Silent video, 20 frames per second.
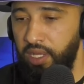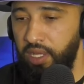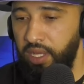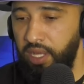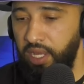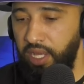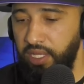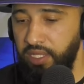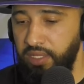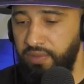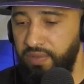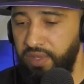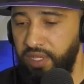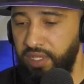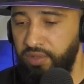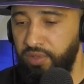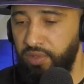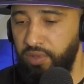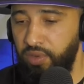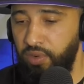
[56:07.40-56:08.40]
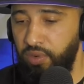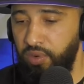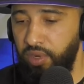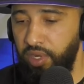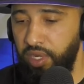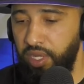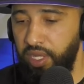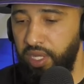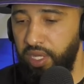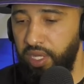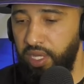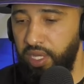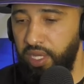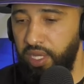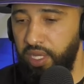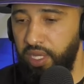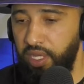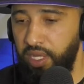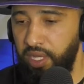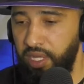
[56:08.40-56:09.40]
as of this
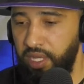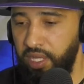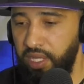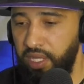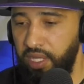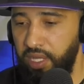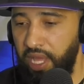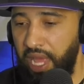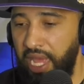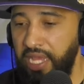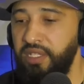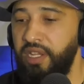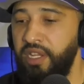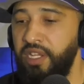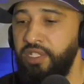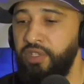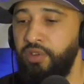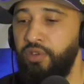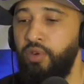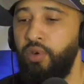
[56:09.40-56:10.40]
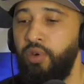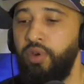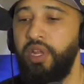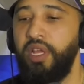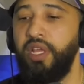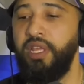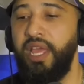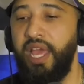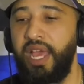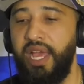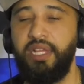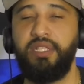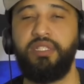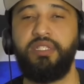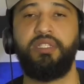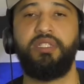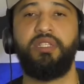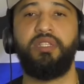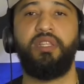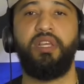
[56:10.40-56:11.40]
recording, as it is recording,
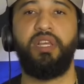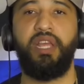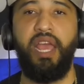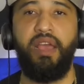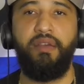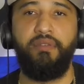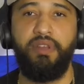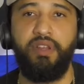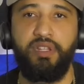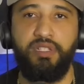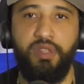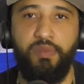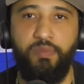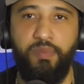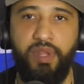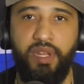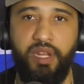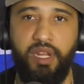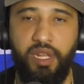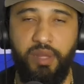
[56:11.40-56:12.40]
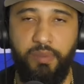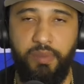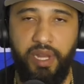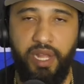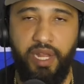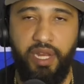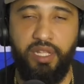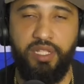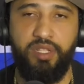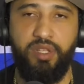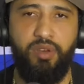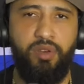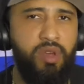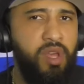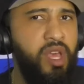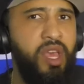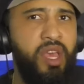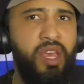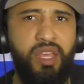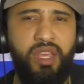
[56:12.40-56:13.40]
yes, the Cavaliers have been eliminated. So,
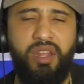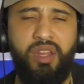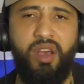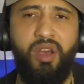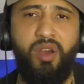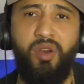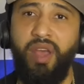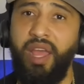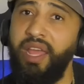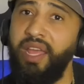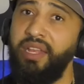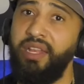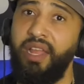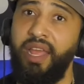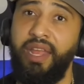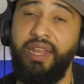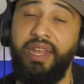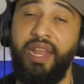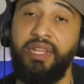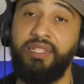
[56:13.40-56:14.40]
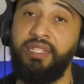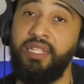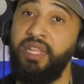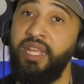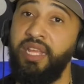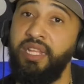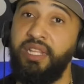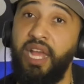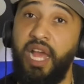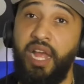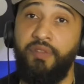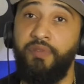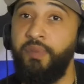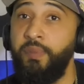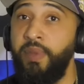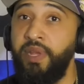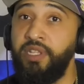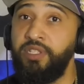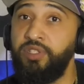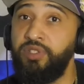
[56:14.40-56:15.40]
you know, and and that's the thing, Donovan
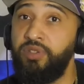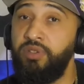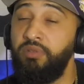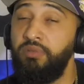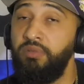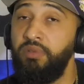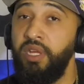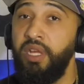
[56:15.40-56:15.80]
Mitchell,